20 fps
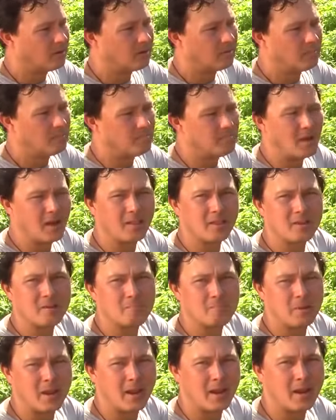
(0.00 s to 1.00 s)
melon
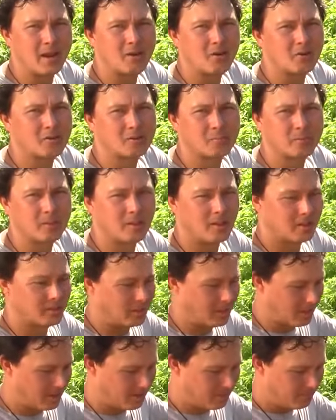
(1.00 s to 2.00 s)
pear or something like
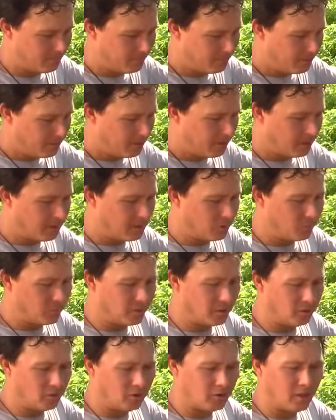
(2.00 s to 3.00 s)
that. And what
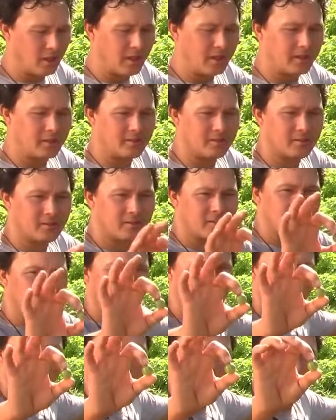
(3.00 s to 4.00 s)
they look like is they
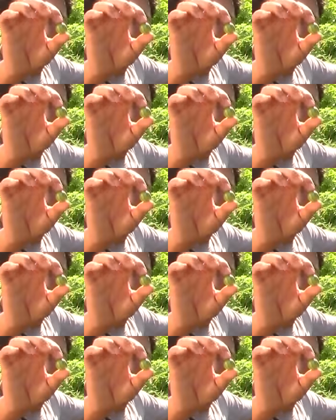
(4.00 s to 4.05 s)
look like